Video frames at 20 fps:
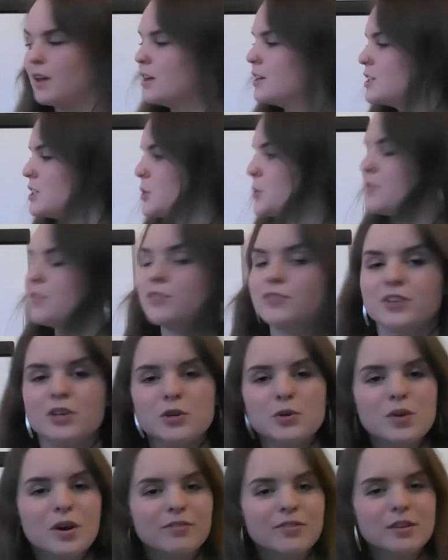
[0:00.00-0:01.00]
So we have a
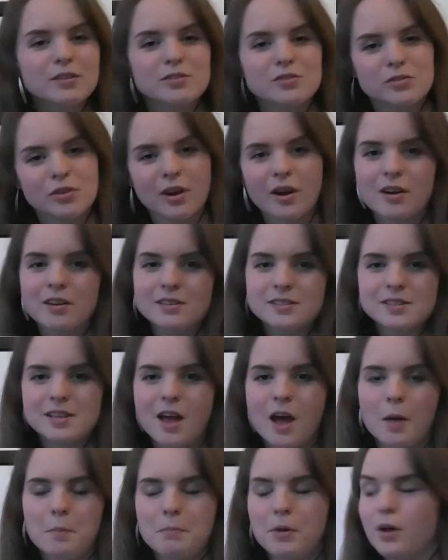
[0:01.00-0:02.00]
few of those triggers
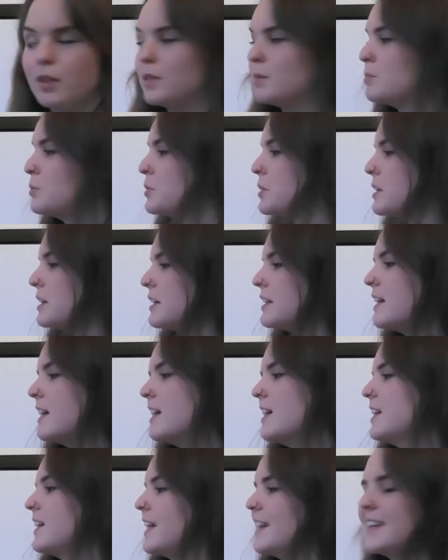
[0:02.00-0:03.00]
up on the board:
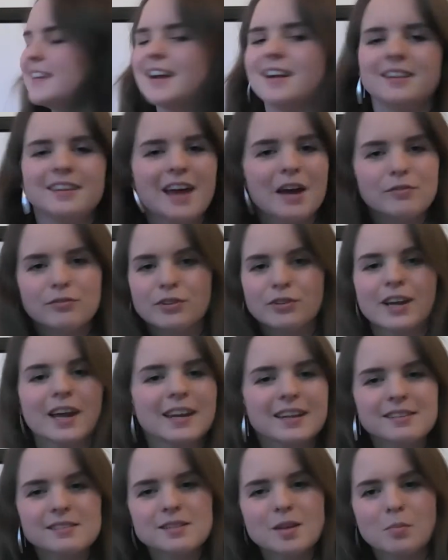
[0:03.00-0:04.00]
getting yelled at,
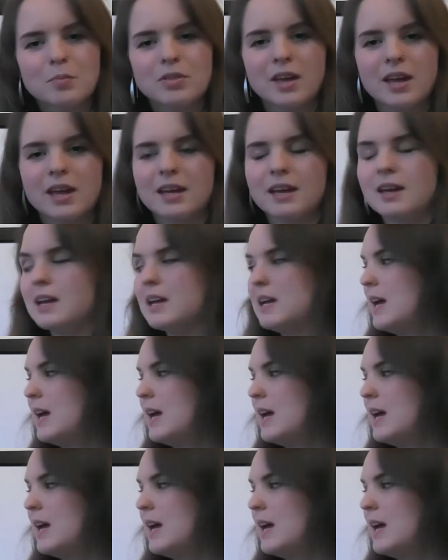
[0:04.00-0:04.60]
forgetting something,